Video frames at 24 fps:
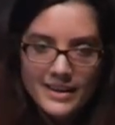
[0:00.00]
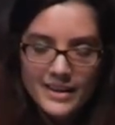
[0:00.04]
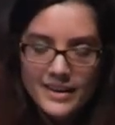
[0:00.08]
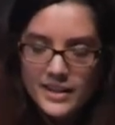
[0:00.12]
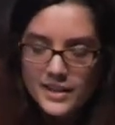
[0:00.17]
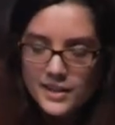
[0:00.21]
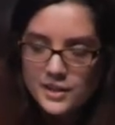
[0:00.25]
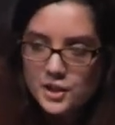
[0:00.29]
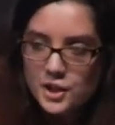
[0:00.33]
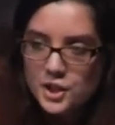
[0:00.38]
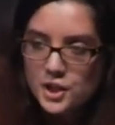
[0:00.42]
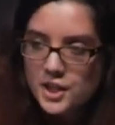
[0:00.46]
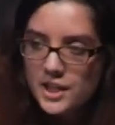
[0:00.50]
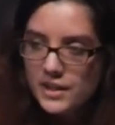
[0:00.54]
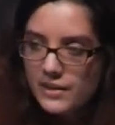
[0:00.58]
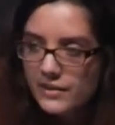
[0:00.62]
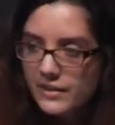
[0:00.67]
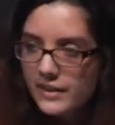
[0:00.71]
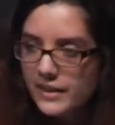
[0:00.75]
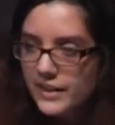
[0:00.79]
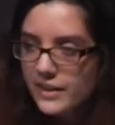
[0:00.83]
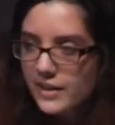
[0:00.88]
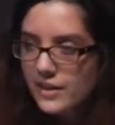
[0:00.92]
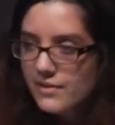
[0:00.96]
is
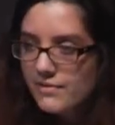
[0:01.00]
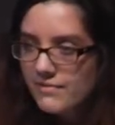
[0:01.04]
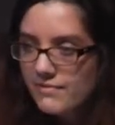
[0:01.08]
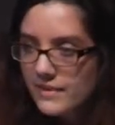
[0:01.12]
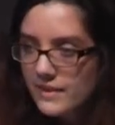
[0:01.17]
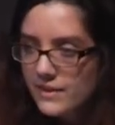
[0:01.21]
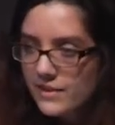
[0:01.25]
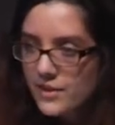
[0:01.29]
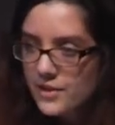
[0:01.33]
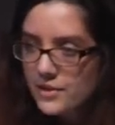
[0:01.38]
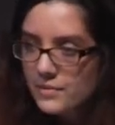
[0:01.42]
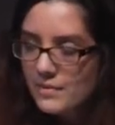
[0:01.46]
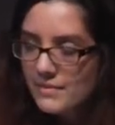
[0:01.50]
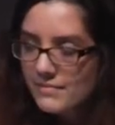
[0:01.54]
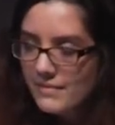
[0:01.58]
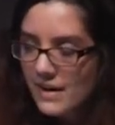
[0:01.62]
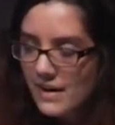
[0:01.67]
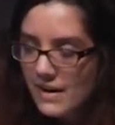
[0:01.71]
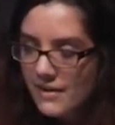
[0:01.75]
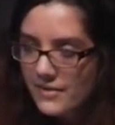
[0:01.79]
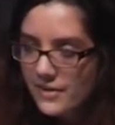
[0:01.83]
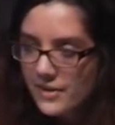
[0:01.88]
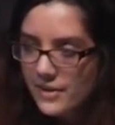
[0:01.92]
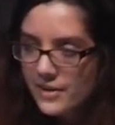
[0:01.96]
sharing your fears with
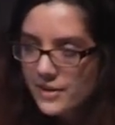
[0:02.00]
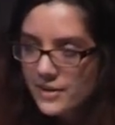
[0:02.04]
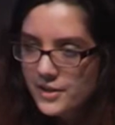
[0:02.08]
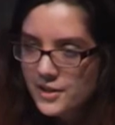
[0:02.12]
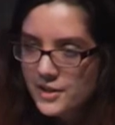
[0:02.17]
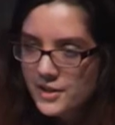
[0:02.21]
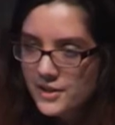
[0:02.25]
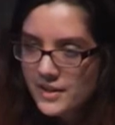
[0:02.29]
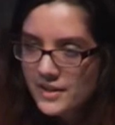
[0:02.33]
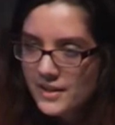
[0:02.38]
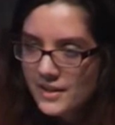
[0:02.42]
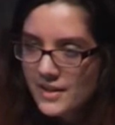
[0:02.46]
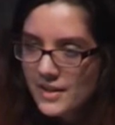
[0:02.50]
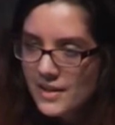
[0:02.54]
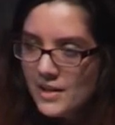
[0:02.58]
others.